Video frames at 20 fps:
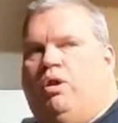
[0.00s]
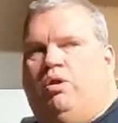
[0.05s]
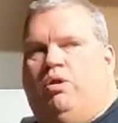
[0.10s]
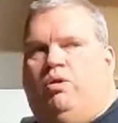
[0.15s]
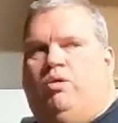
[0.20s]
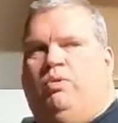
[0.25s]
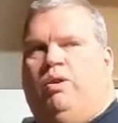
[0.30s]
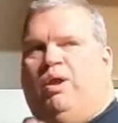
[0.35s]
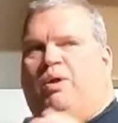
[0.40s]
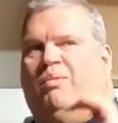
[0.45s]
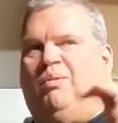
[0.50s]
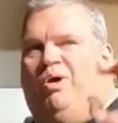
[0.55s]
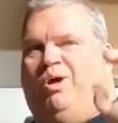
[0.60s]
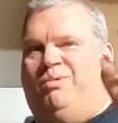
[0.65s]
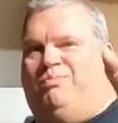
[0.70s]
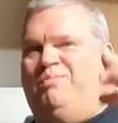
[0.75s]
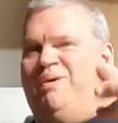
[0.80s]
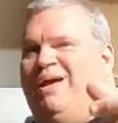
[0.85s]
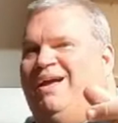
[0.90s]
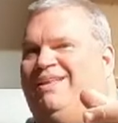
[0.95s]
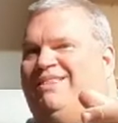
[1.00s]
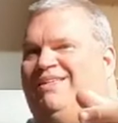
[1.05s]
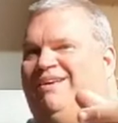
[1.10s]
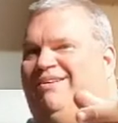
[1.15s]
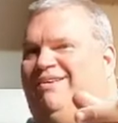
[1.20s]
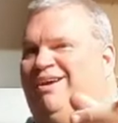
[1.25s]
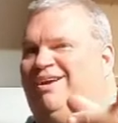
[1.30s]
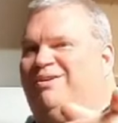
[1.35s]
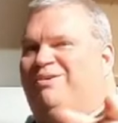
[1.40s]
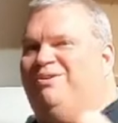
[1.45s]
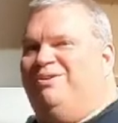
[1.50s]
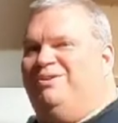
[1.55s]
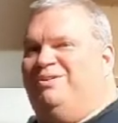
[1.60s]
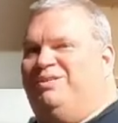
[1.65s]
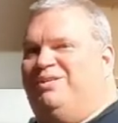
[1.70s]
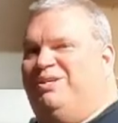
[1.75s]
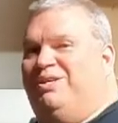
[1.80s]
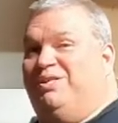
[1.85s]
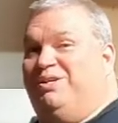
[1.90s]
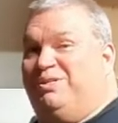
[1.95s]
I know when I walked back there, I couldn't
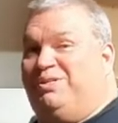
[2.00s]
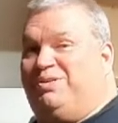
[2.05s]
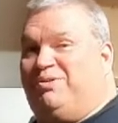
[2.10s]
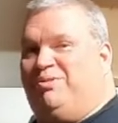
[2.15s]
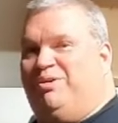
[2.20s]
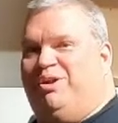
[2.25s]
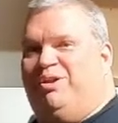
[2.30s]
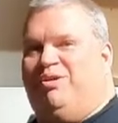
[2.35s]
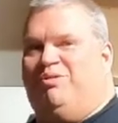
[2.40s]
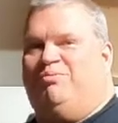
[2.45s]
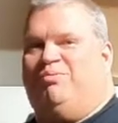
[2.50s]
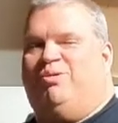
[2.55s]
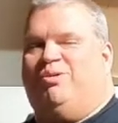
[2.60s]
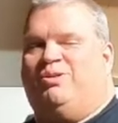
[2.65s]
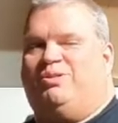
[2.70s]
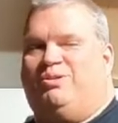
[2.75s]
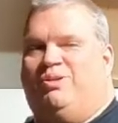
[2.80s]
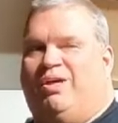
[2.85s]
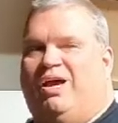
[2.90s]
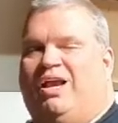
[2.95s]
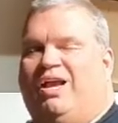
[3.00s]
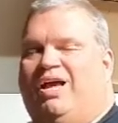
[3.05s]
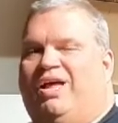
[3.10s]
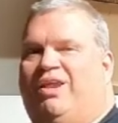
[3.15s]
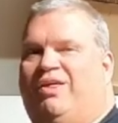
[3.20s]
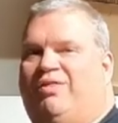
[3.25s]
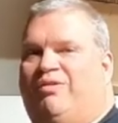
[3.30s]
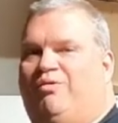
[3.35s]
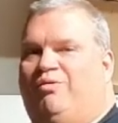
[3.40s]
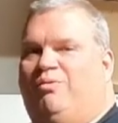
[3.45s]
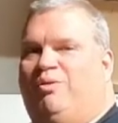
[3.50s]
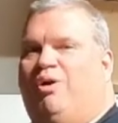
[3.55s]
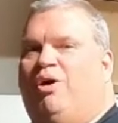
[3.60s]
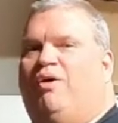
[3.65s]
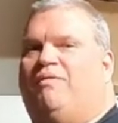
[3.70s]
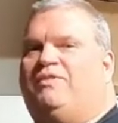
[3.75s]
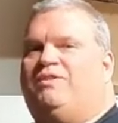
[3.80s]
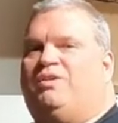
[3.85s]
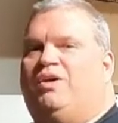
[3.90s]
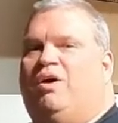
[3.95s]
see the screen no more, so that kind of threw me
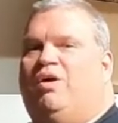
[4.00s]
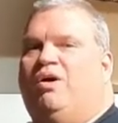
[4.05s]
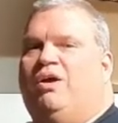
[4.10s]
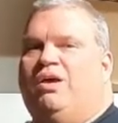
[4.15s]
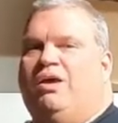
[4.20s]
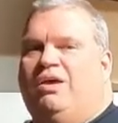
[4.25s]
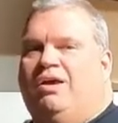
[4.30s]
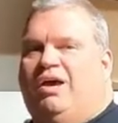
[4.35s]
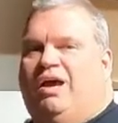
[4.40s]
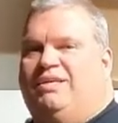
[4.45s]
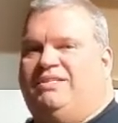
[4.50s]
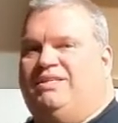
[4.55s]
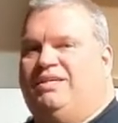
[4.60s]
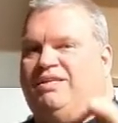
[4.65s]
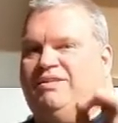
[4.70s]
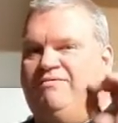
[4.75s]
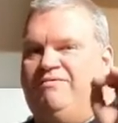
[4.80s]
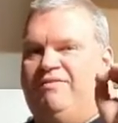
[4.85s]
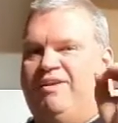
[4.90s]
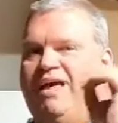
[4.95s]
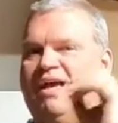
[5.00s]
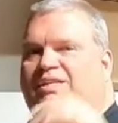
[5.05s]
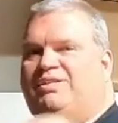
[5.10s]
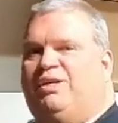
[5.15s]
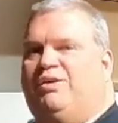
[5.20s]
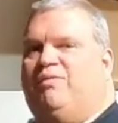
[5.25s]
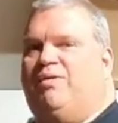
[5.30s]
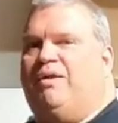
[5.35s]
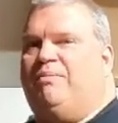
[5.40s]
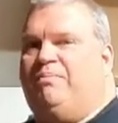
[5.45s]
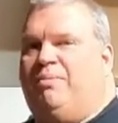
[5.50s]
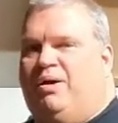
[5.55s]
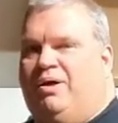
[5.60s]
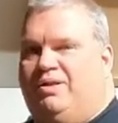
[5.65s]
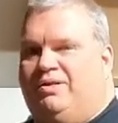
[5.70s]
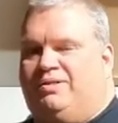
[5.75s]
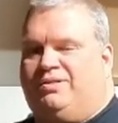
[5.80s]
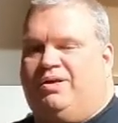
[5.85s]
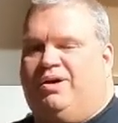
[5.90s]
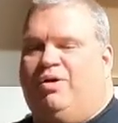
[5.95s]
off. So I see the flashing red
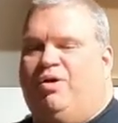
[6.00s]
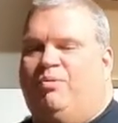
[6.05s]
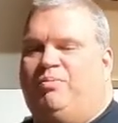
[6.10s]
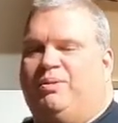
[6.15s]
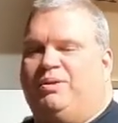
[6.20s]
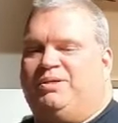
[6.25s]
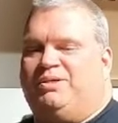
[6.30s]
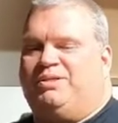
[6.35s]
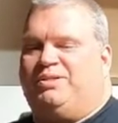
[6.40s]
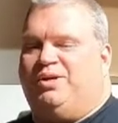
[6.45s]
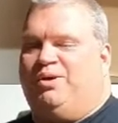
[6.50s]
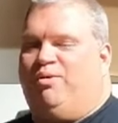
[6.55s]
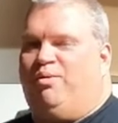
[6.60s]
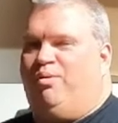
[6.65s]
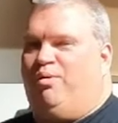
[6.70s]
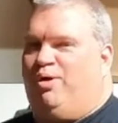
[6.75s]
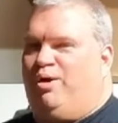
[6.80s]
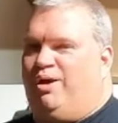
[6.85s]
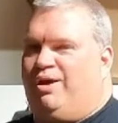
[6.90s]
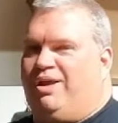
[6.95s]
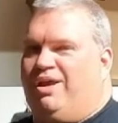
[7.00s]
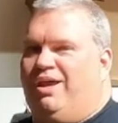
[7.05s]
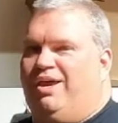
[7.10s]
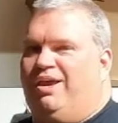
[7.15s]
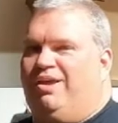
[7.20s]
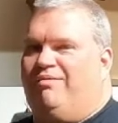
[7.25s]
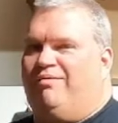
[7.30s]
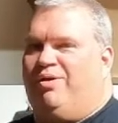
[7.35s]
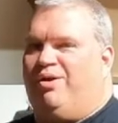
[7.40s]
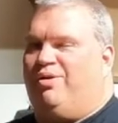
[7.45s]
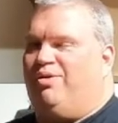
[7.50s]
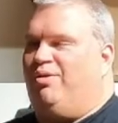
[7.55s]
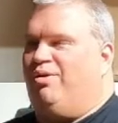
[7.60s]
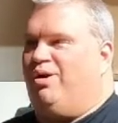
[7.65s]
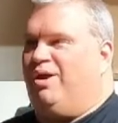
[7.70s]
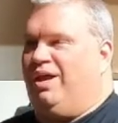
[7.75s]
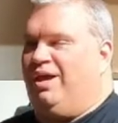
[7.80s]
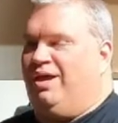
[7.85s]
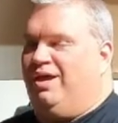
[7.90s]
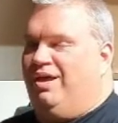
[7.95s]
button, so I hope it's still working and
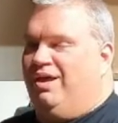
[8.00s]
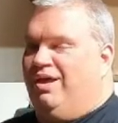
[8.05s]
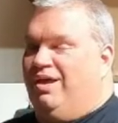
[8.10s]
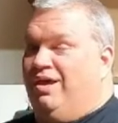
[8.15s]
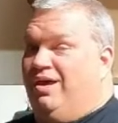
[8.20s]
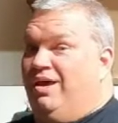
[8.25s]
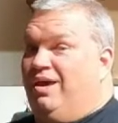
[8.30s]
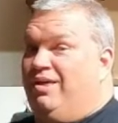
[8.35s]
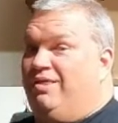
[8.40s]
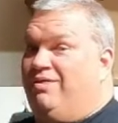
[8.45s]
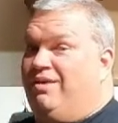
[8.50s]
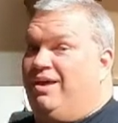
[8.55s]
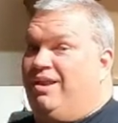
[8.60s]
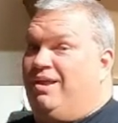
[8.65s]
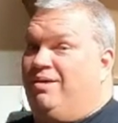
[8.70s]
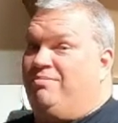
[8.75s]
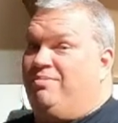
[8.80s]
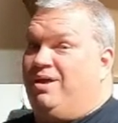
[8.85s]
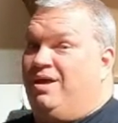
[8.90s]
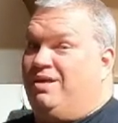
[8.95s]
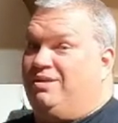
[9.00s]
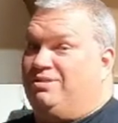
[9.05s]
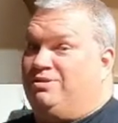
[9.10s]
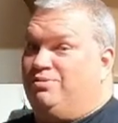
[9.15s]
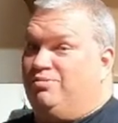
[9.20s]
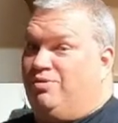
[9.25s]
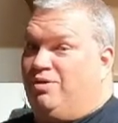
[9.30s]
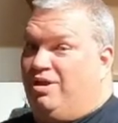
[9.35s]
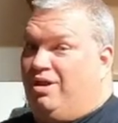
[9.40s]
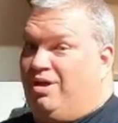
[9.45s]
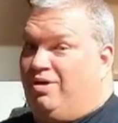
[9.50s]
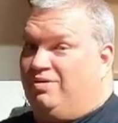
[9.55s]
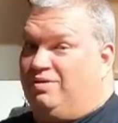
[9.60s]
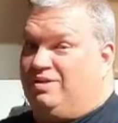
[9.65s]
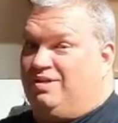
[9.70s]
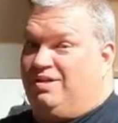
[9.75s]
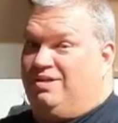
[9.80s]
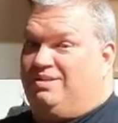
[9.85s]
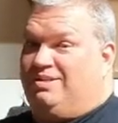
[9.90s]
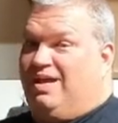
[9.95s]
recording, and that I'm not too close
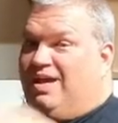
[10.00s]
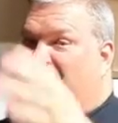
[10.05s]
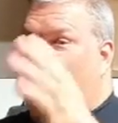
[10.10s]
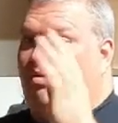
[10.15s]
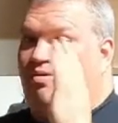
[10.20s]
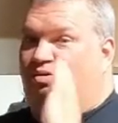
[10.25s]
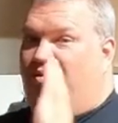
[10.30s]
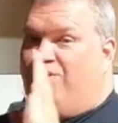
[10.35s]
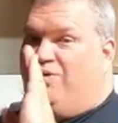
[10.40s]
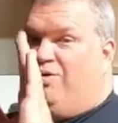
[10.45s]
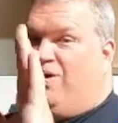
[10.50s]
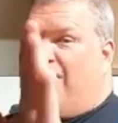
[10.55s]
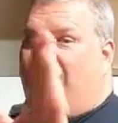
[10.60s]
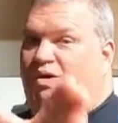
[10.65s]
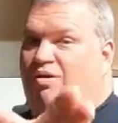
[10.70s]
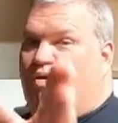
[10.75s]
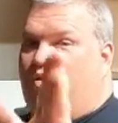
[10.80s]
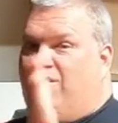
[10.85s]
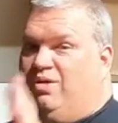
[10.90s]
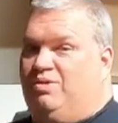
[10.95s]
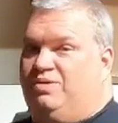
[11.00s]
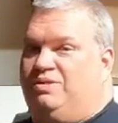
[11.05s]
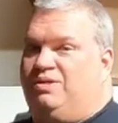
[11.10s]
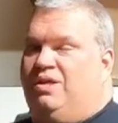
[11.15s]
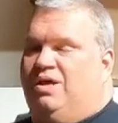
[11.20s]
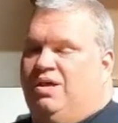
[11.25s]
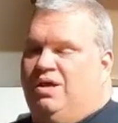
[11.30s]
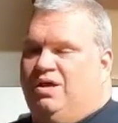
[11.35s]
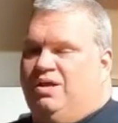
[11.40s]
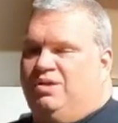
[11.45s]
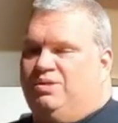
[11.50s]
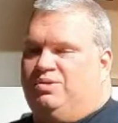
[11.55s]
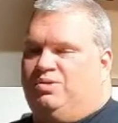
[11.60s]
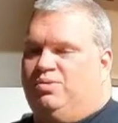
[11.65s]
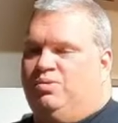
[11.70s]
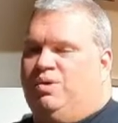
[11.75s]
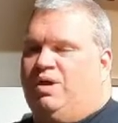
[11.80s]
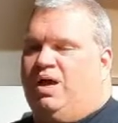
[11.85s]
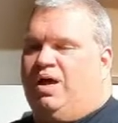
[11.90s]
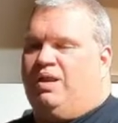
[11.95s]
because I don't know how close
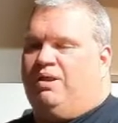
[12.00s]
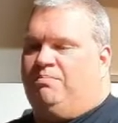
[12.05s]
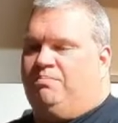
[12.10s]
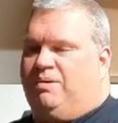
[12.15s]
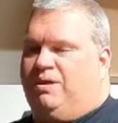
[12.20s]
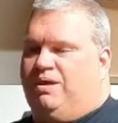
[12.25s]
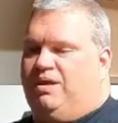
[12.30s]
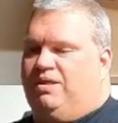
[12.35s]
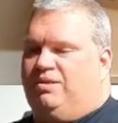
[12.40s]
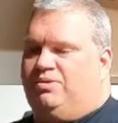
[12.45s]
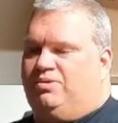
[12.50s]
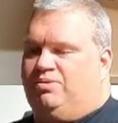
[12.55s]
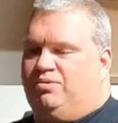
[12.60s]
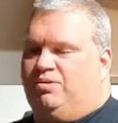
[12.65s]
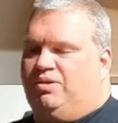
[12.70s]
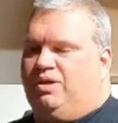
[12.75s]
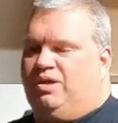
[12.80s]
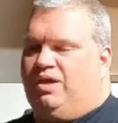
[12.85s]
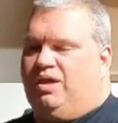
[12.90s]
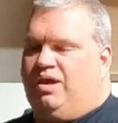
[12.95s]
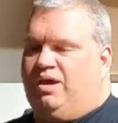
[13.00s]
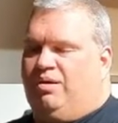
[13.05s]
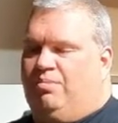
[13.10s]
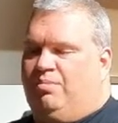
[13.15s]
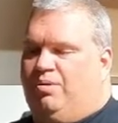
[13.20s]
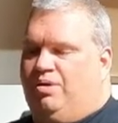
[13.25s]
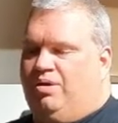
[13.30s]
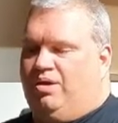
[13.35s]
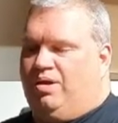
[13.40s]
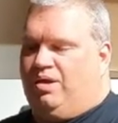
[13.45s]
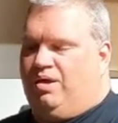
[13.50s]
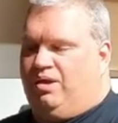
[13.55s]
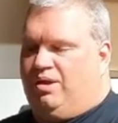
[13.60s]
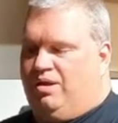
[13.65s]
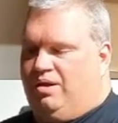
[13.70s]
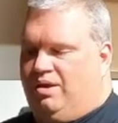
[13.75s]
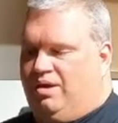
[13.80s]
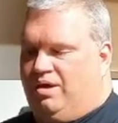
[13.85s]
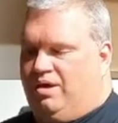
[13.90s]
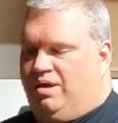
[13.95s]
to kind of be to the camera.
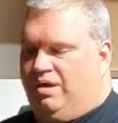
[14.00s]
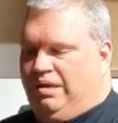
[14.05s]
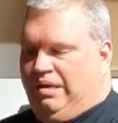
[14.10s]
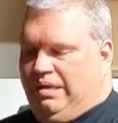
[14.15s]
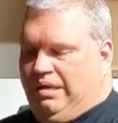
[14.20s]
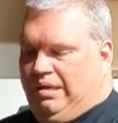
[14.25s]
And uh,